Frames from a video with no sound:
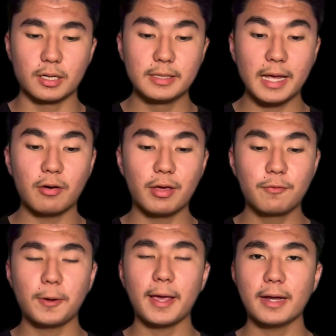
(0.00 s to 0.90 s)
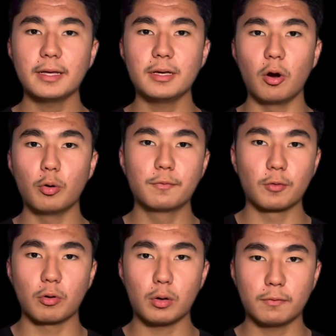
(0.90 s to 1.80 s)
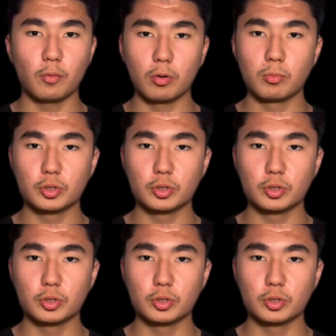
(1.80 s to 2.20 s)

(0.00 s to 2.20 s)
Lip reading: Now, if we had a overall formal